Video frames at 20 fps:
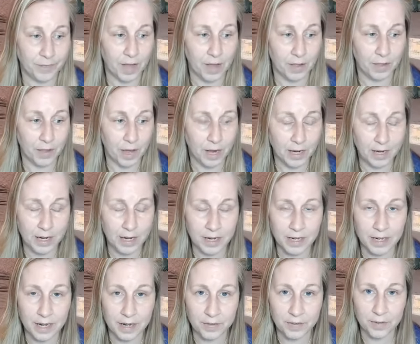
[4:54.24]

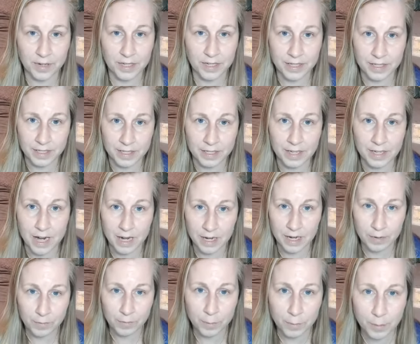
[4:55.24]
if it's
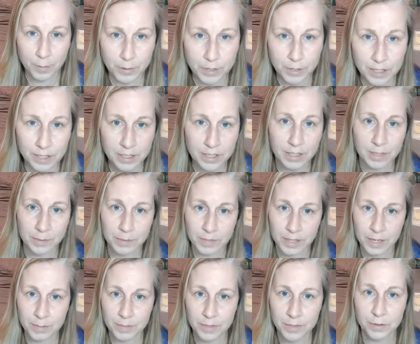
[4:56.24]
negative emotions,
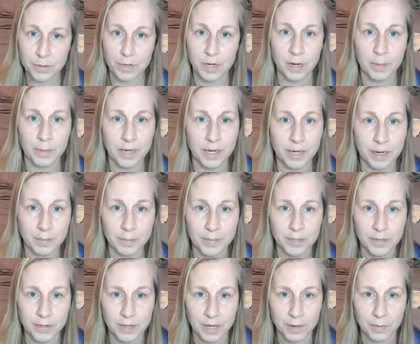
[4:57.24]
sometimes they're coming up
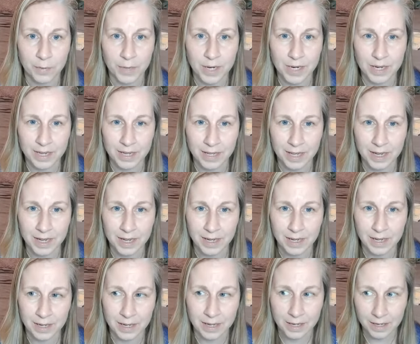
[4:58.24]
so that we can
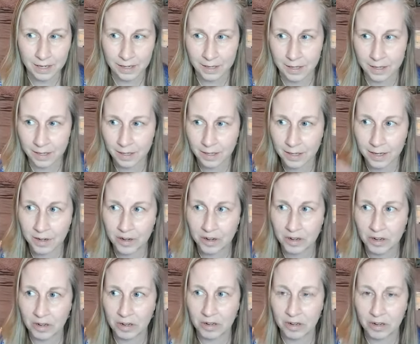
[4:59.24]

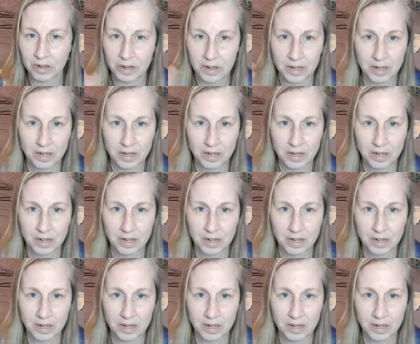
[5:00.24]
clear